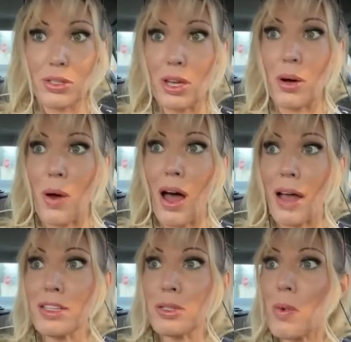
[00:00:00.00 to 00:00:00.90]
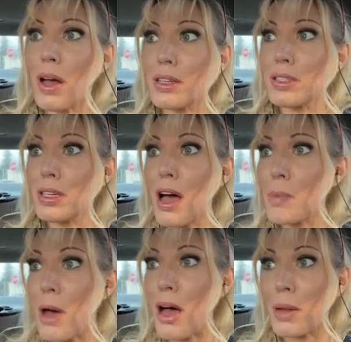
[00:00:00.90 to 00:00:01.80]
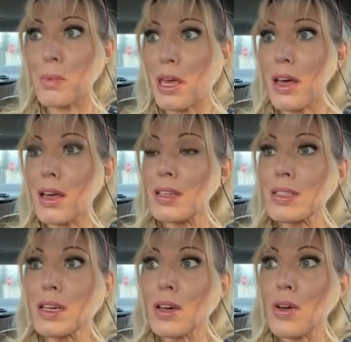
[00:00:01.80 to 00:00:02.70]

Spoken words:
So I just wanted to come on because